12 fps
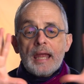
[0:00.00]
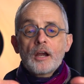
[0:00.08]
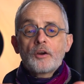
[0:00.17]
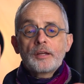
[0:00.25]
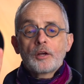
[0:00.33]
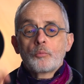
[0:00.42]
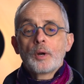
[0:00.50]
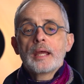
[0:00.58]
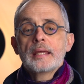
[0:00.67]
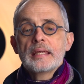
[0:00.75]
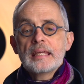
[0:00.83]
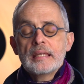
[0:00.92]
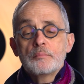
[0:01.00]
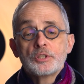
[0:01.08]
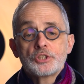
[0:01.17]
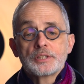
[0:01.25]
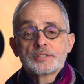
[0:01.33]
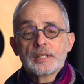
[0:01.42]
area array
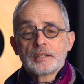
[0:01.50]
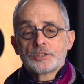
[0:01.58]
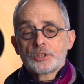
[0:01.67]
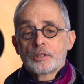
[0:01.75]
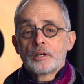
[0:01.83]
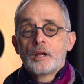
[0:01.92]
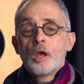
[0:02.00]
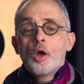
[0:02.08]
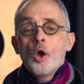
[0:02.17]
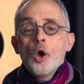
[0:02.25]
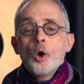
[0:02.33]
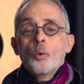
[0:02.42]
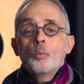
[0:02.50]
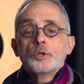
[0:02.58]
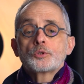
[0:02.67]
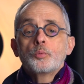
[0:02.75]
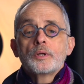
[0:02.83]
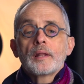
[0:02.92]
imaging sensor,
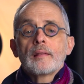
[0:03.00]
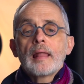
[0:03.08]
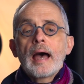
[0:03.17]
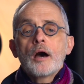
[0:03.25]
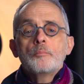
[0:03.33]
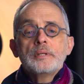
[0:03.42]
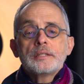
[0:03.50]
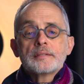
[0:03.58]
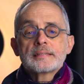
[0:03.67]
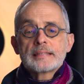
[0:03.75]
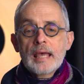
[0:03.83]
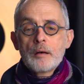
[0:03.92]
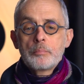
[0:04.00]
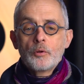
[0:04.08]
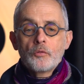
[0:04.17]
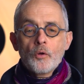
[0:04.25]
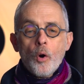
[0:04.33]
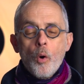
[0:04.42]
which would allow me to
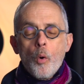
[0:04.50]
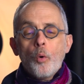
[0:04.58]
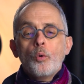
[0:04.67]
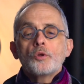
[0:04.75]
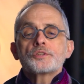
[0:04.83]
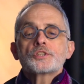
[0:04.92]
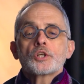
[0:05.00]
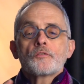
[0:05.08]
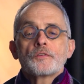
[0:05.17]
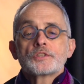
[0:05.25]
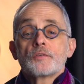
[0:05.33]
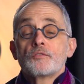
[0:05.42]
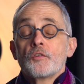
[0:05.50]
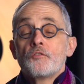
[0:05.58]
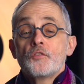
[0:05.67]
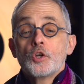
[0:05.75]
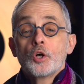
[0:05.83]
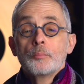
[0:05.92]
sample the whole surface of the
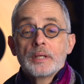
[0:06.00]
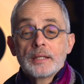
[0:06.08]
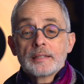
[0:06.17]
film in